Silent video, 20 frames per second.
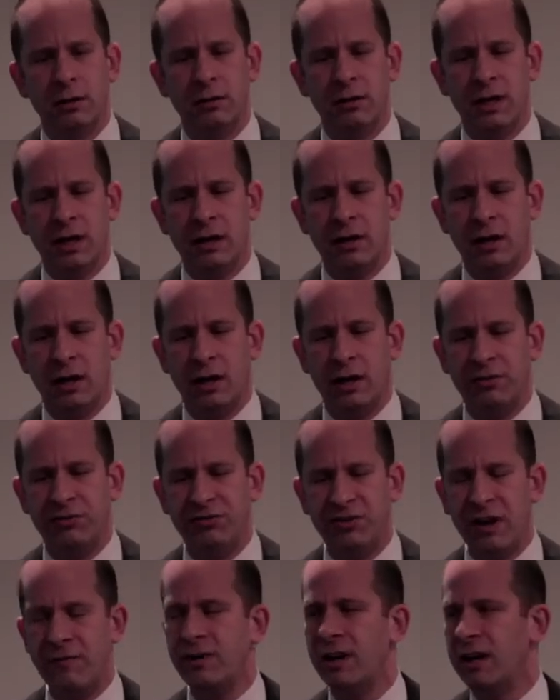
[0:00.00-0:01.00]
you get
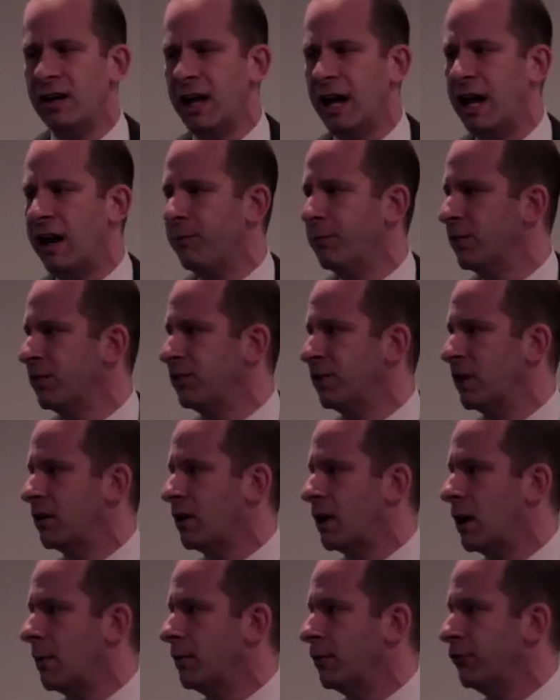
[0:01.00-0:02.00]
7.5%
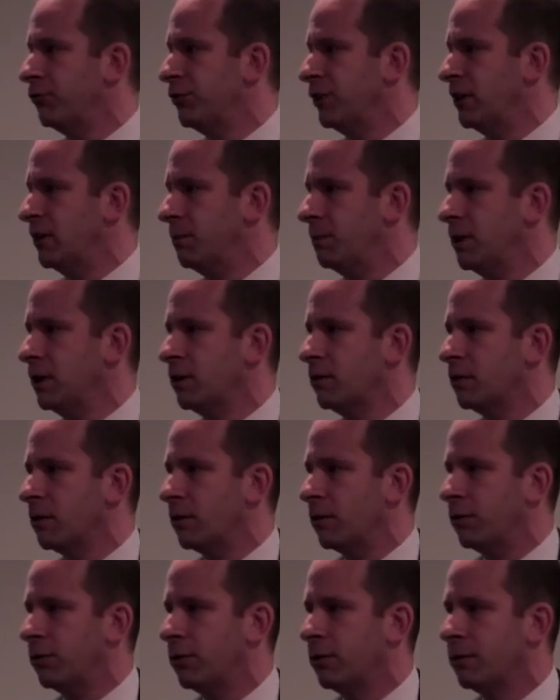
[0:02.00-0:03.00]
nominal GDP
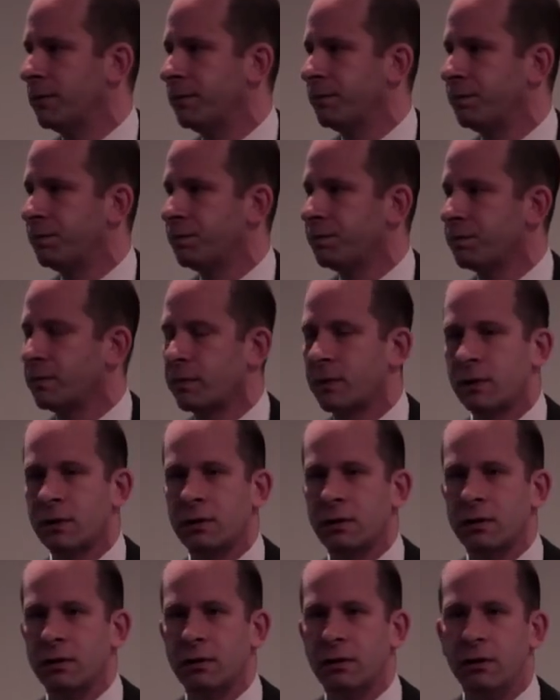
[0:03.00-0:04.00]
growth.
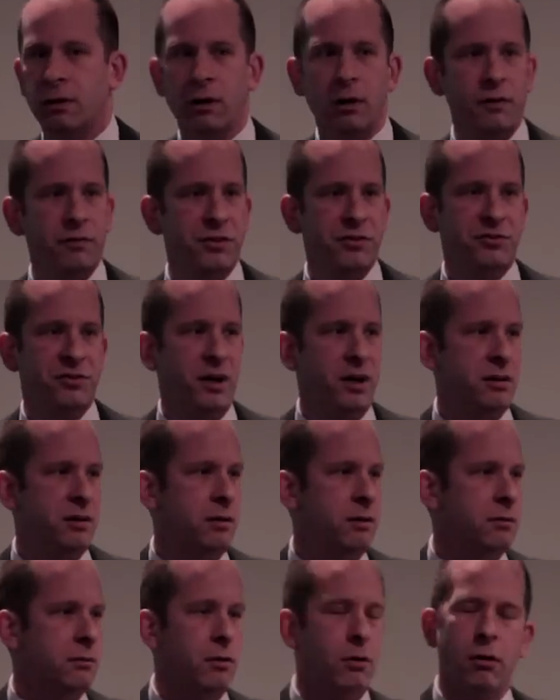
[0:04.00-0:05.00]
All of a
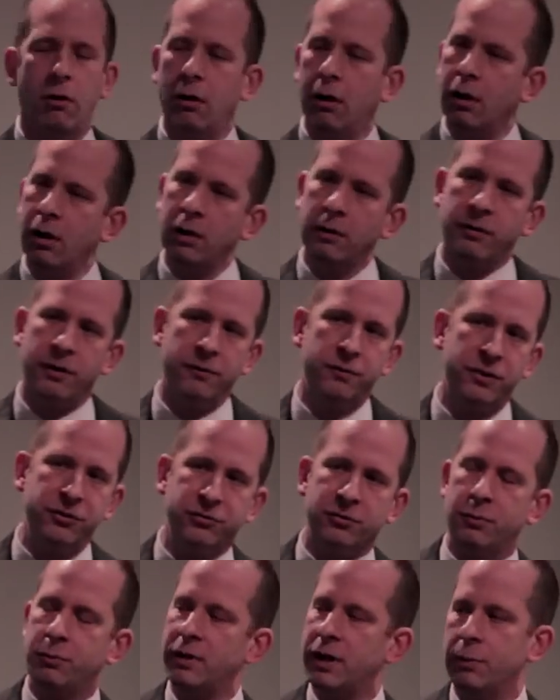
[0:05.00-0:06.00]
sudden, all of our
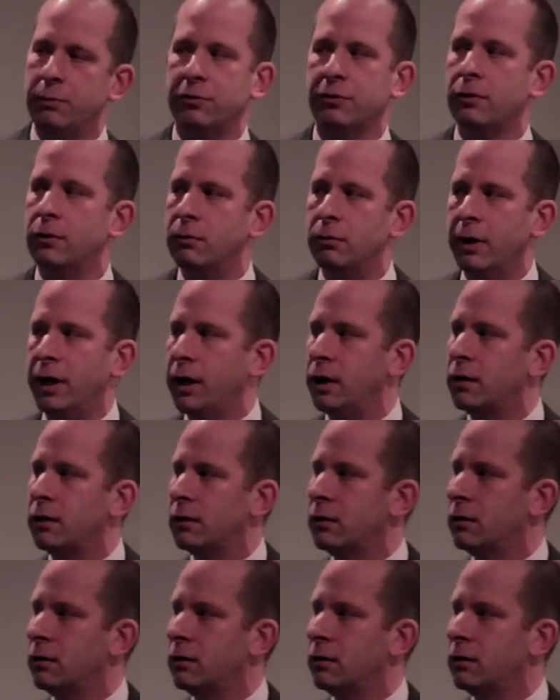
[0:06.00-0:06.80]
fiscal problems go away.